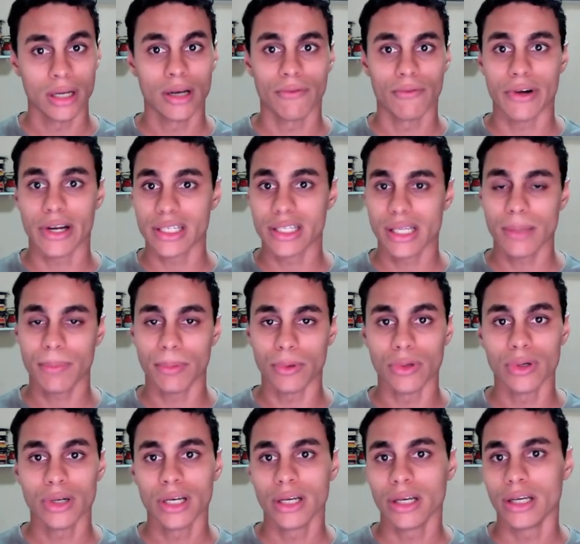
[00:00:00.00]
For
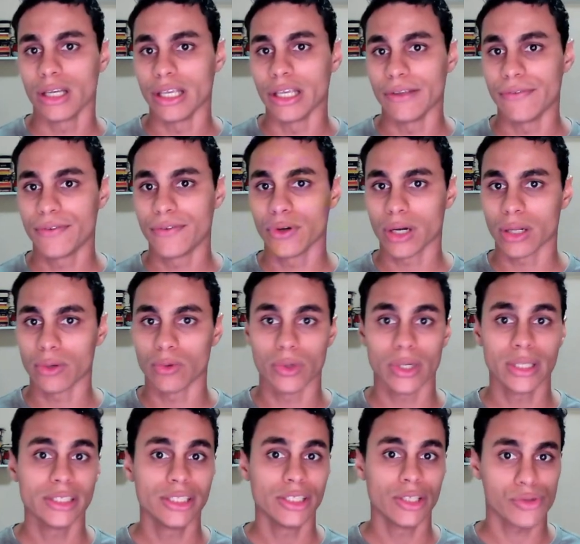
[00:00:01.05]
example, if you are
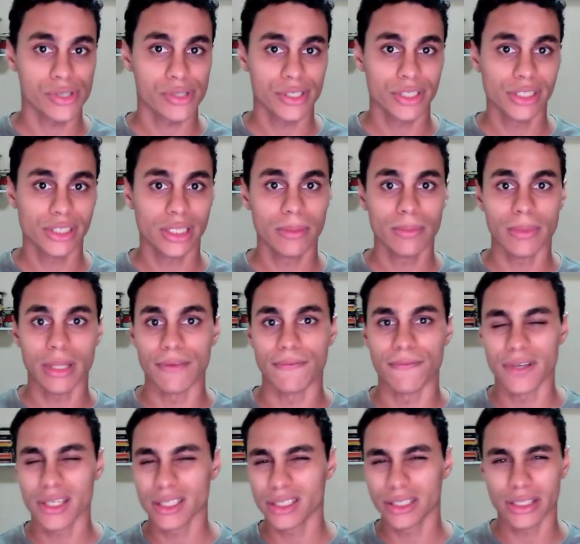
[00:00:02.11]
running your system and
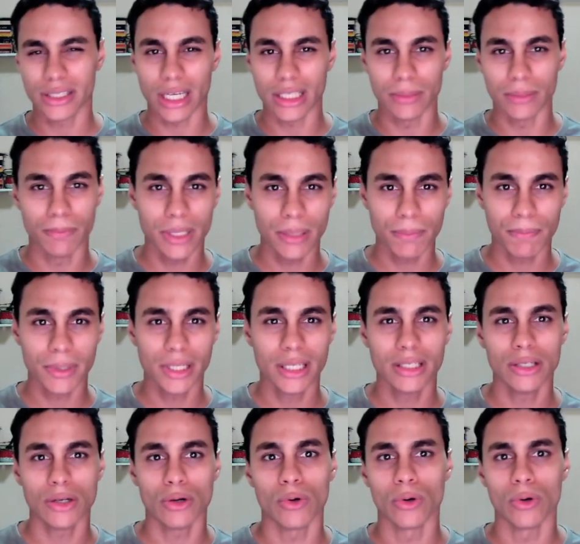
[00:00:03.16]
things start
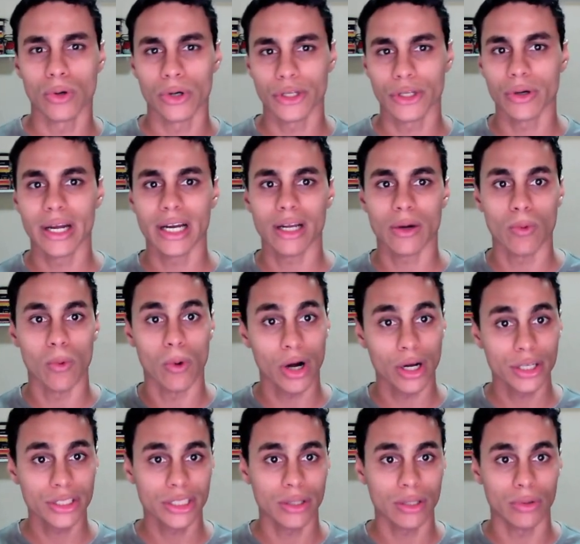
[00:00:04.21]
beeping or you get a
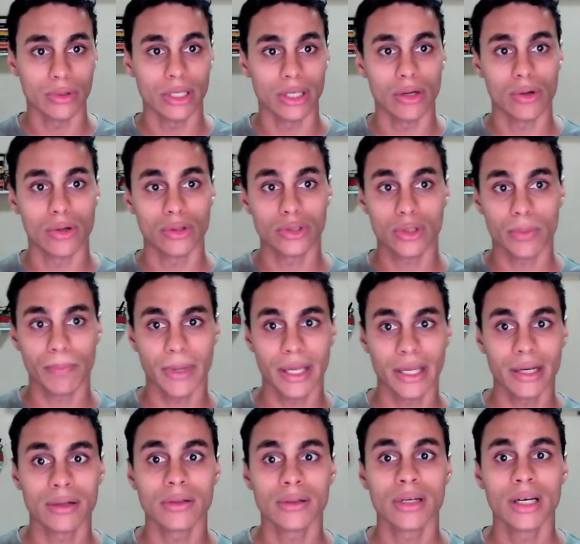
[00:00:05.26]
warning on the control
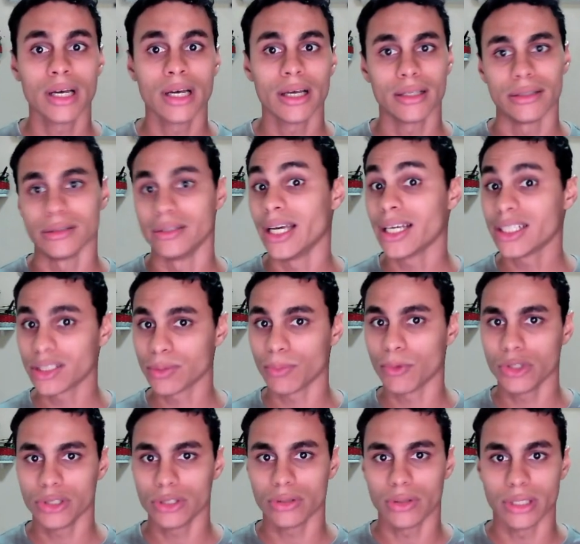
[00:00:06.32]
panel, that's
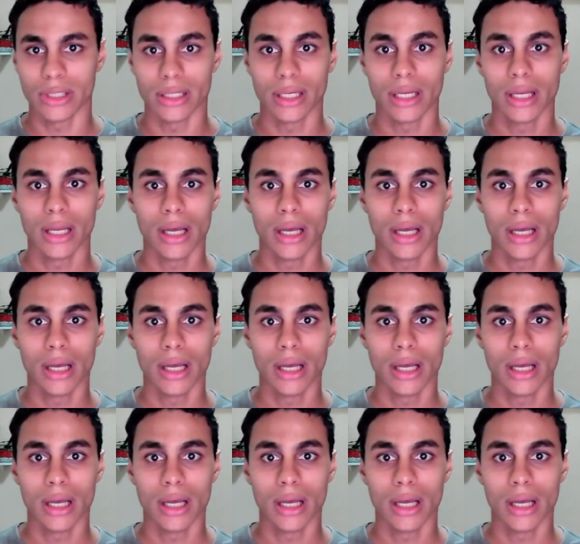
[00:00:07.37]
monitoring.